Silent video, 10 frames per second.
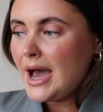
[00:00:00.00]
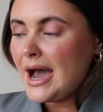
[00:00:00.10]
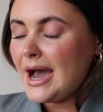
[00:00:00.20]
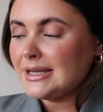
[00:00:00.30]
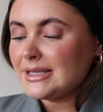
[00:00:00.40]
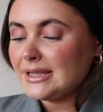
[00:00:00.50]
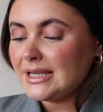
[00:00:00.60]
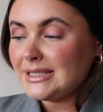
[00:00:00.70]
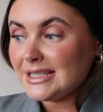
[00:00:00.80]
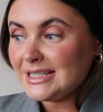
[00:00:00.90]
And
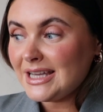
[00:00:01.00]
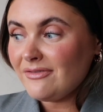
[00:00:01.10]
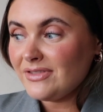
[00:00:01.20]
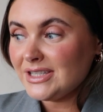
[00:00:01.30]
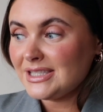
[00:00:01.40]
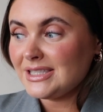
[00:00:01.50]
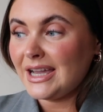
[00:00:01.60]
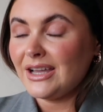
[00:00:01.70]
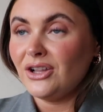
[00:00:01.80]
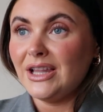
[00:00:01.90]
they did have this
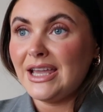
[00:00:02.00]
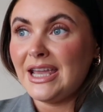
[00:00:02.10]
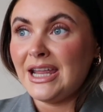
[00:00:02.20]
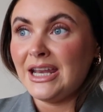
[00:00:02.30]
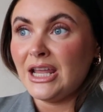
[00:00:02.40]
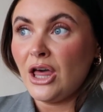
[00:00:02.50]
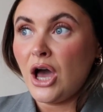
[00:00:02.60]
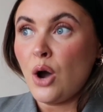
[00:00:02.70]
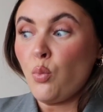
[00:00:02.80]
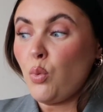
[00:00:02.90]
style in
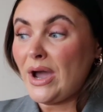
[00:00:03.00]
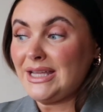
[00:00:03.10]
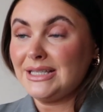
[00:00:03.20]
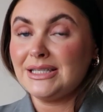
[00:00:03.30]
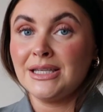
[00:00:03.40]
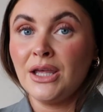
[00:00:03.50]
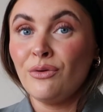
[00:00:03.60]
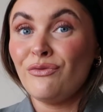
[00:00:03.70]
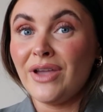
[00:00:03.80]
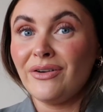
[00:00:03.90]
a white
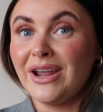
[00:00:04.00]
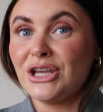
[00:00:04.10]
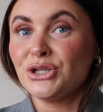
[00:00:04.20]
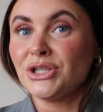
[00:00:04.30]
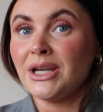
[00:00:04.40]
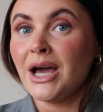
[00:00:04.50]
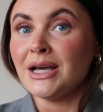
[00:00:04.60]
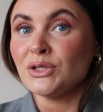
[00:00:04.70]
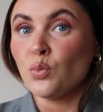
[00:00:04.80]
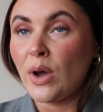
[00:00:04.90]
variation
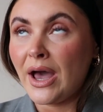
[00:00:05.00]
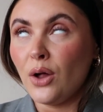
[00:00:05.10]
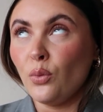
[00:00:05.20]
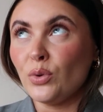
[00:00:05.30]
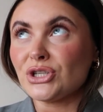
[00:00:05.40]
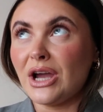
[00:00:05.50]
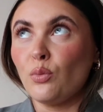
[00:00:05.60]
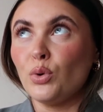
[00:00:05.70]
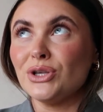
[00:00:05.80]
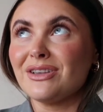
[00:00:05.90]
as well, which I
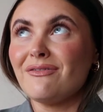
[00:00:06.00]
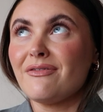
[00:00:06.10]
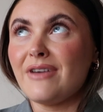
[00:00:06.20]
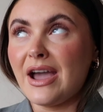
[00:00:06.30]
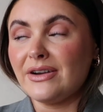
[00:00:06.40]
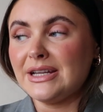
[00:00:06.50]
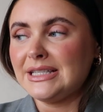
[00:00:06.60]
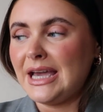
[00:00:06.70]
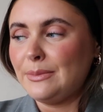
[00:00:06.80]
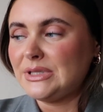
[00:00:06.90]
was very
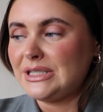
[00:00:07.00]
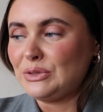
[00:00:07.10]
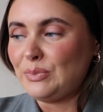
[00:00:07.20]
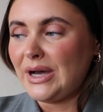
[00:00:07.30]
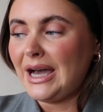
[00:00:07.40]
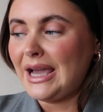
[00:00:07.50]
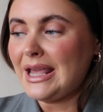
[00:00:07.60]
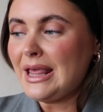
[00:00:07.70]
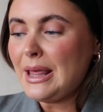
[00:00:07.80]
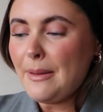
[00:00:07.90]
tempted
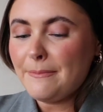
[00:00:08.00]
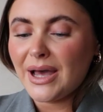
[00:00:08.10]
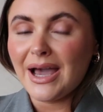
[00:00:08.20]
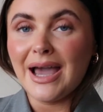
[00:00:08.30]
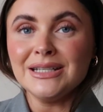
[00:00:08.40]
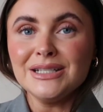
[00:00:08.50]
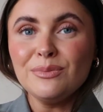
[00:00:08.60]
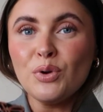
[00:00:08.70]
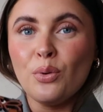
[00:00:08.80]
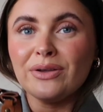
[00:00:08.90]
by, but I ended
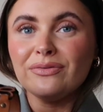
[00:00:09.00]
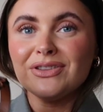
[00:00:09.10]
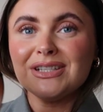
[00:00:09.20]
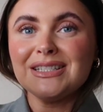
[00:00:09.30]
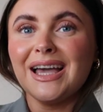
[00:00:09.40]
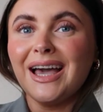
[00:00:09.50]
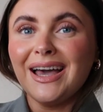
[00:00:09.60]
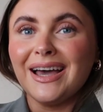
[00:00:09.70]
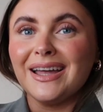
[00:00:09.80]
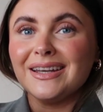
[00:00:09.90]
up going for the
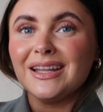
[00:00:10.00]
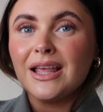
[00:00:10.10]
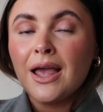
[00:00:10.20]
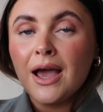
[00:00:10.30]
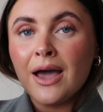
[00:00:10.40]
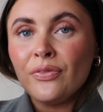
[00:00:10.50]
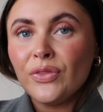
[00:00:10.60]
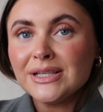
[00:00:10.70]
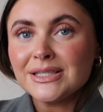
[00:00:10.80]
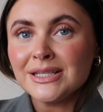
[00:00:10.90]
tan. And
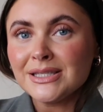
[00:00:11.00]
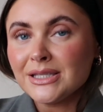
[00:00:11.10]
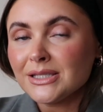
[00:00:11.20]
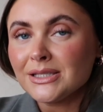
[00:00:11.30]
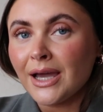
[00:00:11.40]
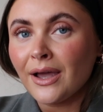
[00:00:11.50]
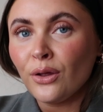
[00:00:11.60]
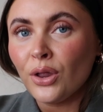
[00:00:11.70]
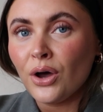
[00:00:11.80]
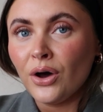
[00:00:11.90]
this is the
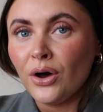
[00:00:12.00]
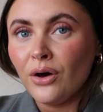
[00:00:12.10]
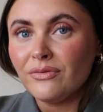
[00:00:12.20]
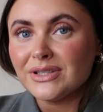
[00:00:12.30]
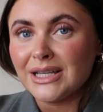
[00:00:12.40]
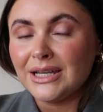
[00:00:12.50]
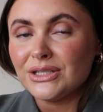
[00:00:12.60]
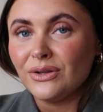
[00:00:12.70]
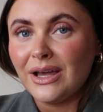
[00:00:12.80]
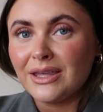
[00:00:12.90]
style of
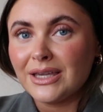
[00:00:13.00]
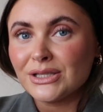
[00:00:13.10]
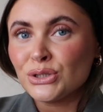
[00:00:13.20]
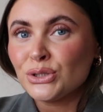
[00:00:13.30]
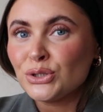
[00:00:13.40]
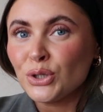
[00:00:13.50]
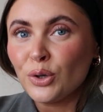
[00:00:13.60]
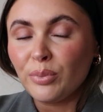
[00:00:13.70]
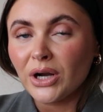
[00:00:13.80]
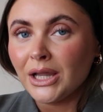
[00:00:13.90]
sandal. I think it's
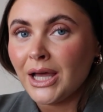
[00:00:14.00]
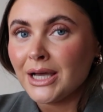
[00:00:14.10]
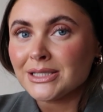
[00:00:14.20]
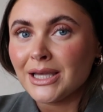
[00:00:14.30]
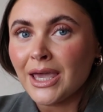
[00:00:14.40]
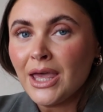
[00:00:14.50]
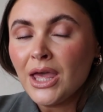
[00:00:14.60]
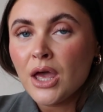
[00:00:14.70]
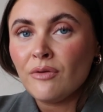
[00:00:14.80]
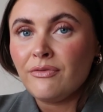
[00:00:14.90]
super classic,
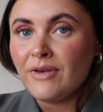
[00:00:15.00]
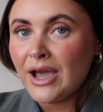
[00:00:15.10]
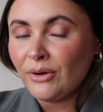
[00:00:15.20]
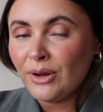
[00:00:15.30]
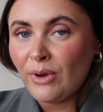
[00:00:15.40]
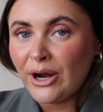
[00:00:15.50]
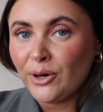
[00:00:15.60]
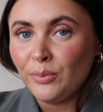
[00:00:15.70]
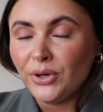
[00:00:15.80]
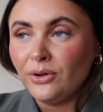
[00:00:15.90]
very
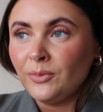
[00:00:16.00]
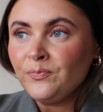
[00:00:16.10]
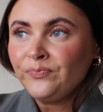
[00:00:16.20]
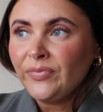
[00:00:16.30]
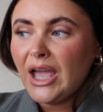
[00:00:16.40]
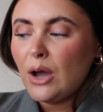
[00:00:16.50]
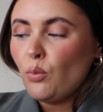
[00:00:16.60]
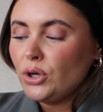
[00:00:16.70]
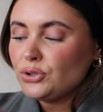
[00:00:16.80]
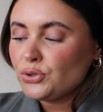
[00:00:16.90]
wearable.
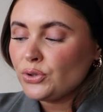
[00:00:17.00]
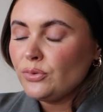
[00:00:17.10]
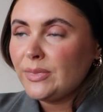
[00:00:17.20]
And what drew